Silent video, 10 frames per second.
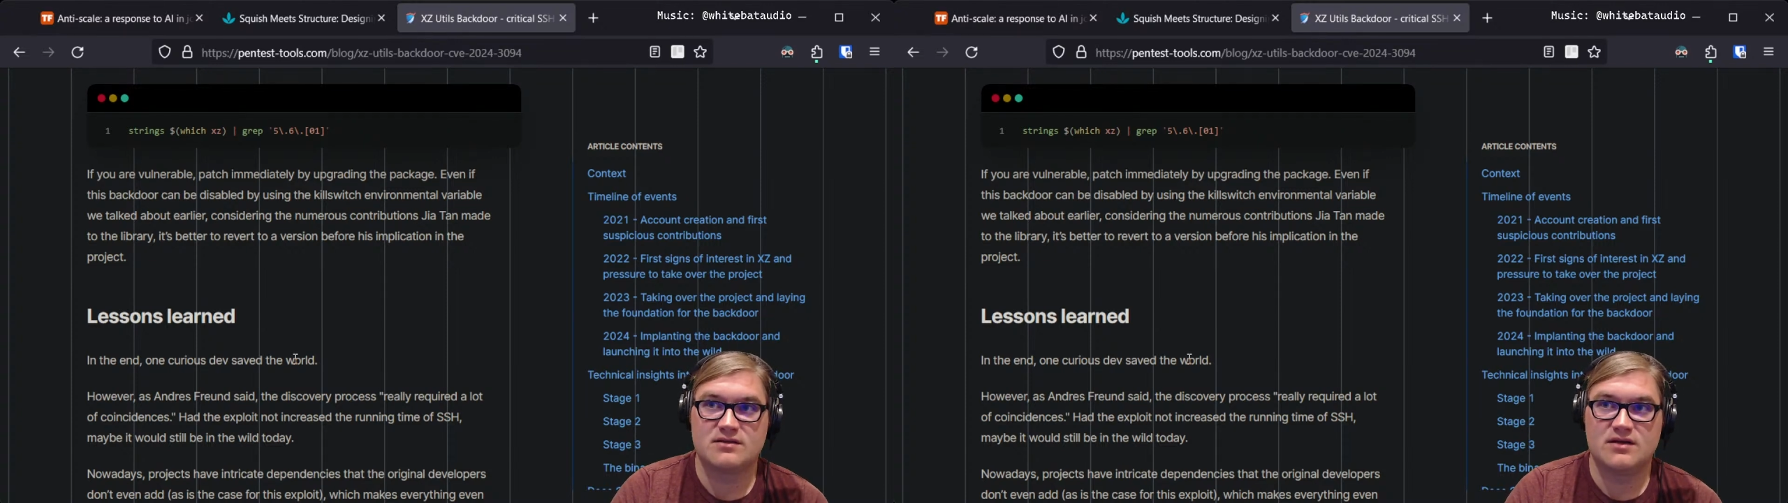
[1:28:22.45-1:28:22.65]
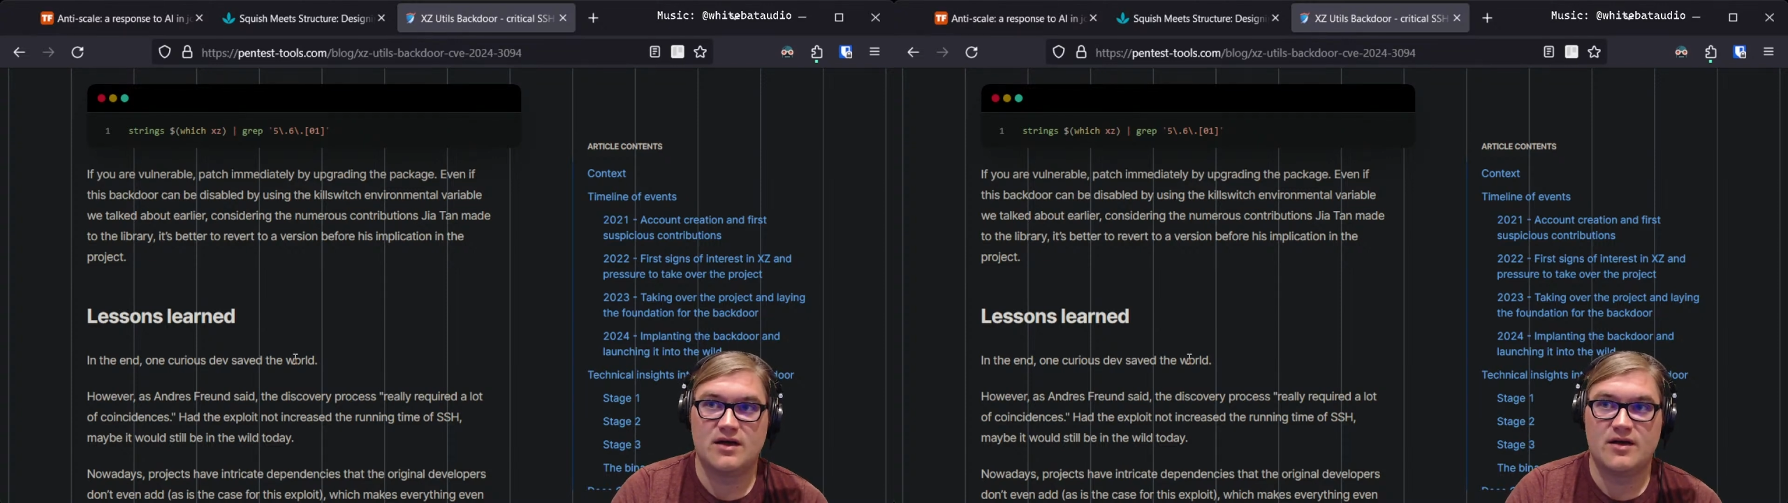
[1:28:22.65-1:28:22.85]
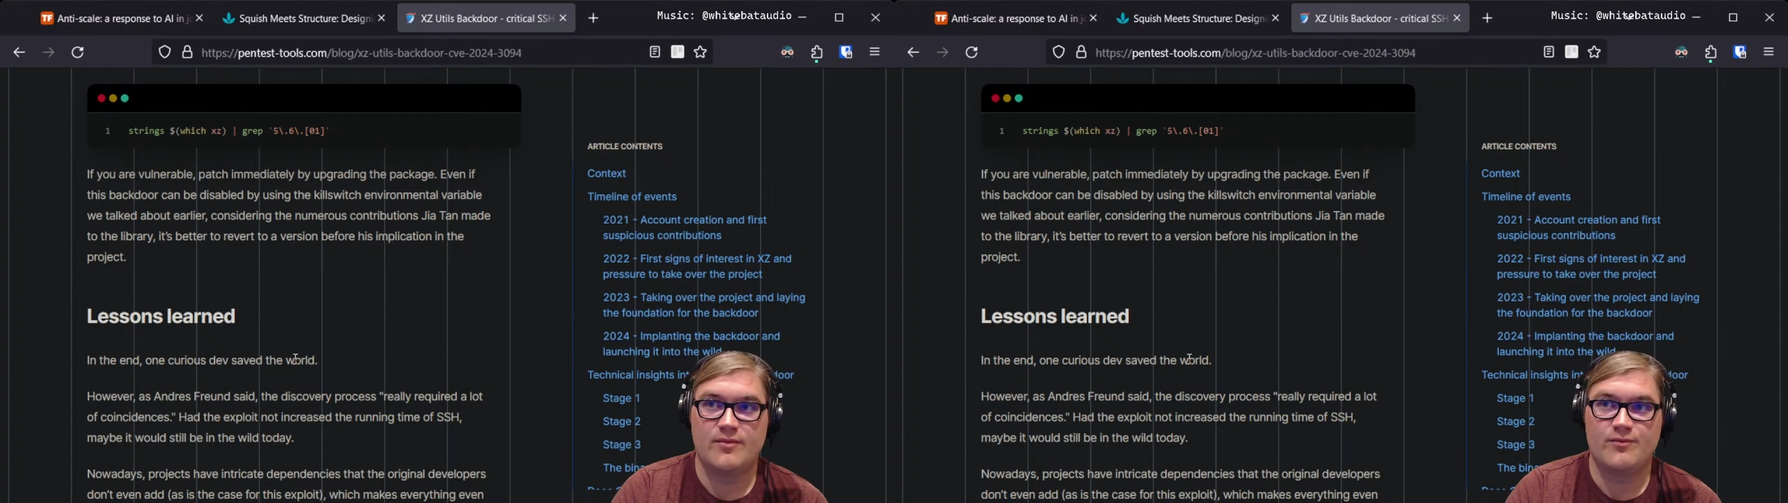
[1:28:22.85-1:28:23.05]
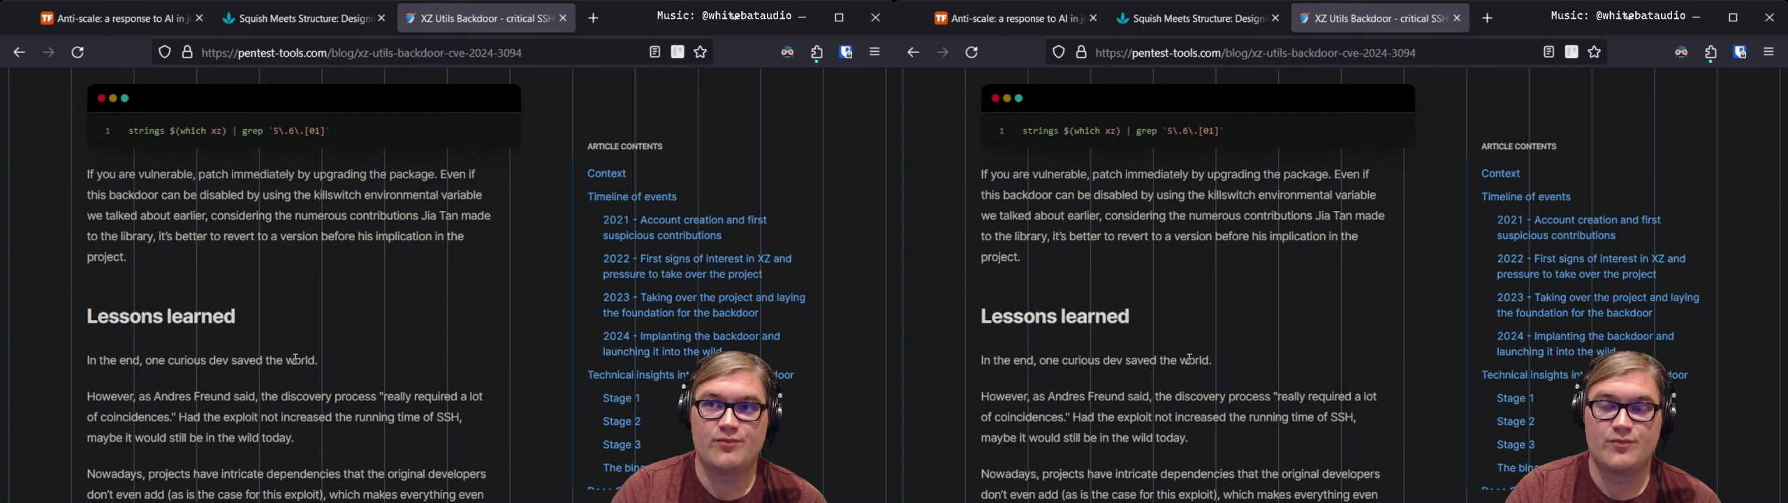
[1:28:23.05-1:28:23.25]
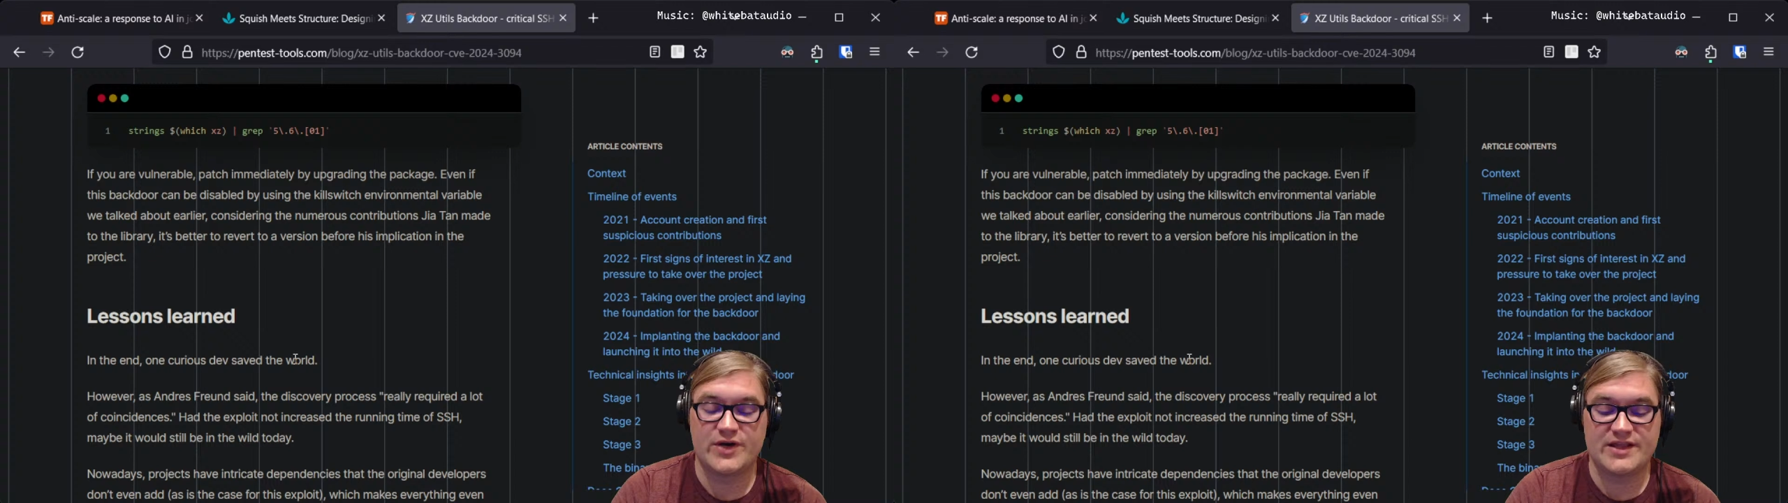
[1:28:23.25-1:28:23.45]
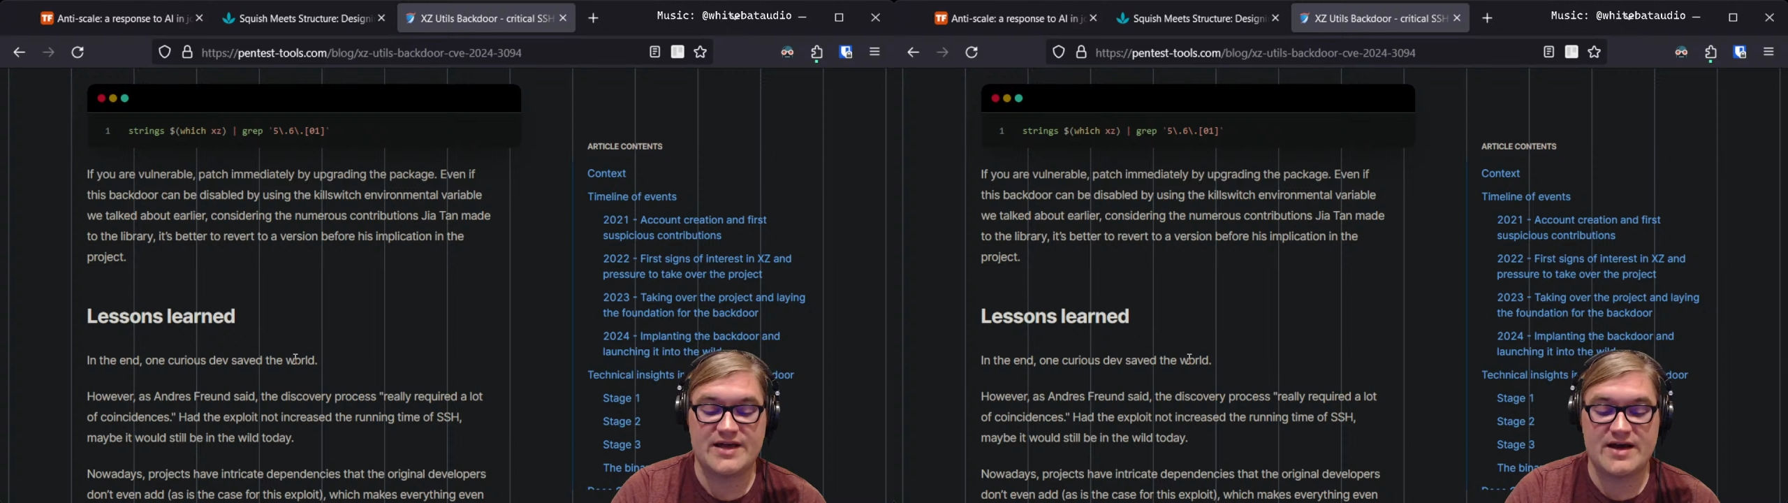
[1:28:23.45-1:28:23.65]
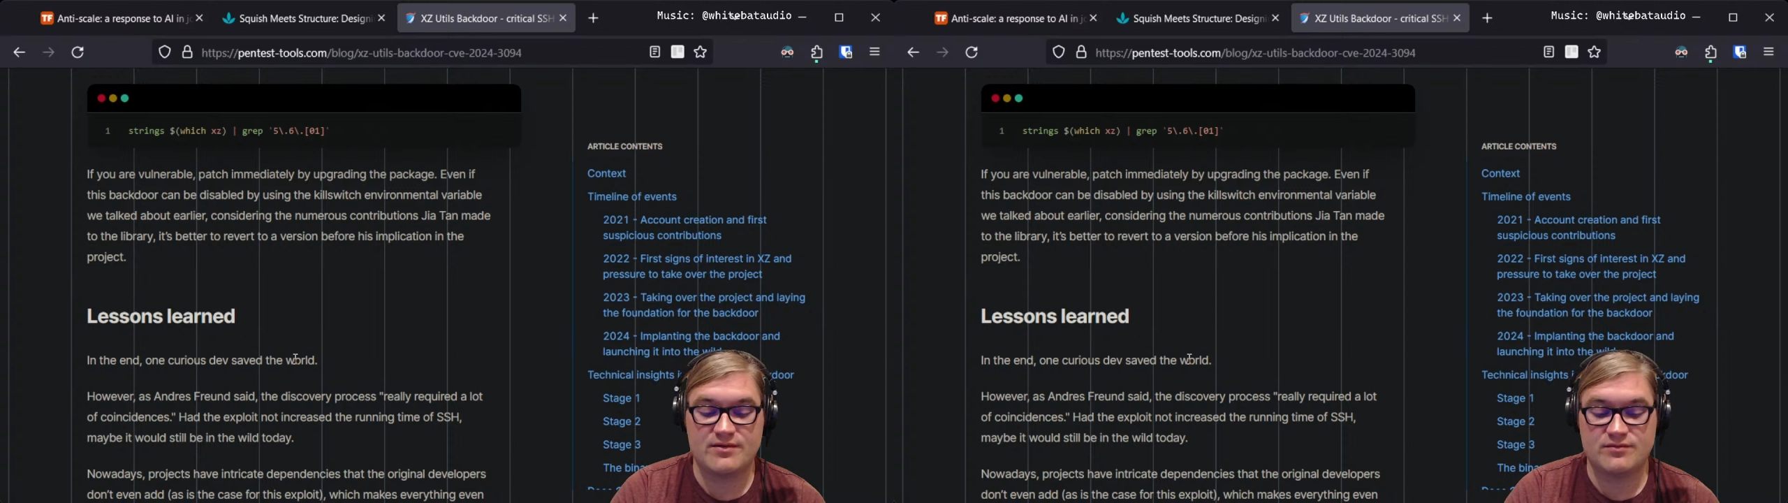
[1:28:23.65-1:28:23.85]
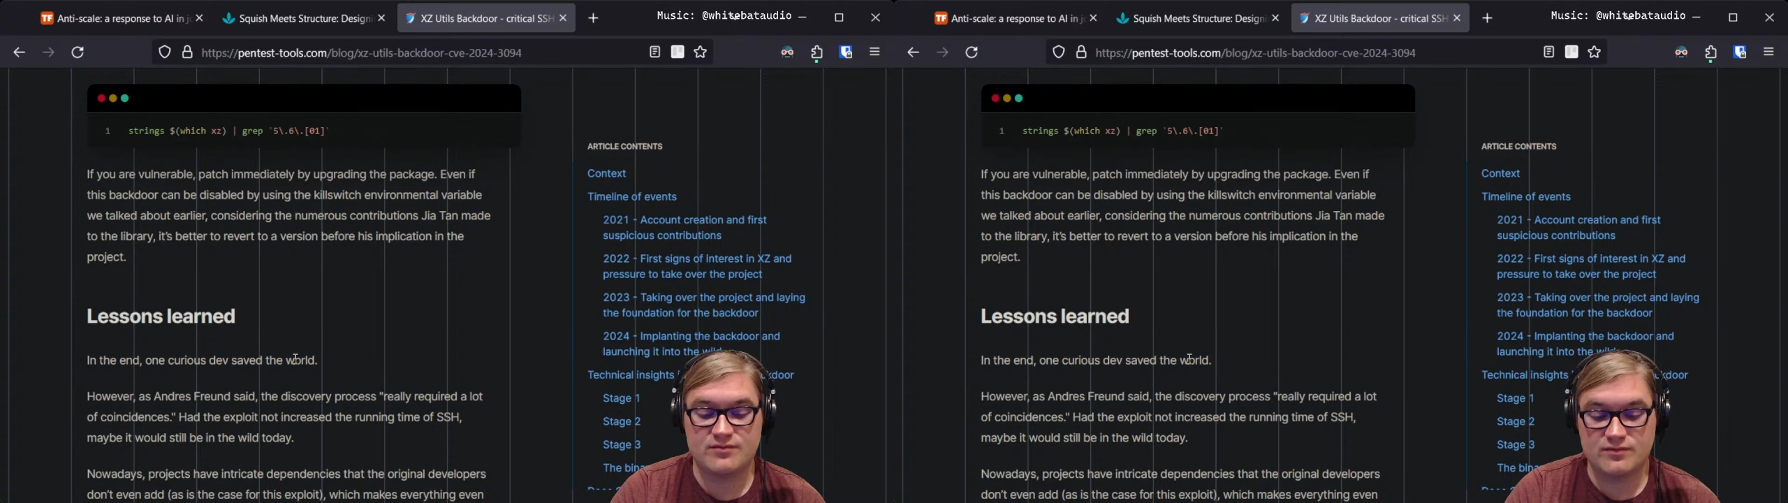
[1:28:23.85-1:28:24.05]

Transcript: But that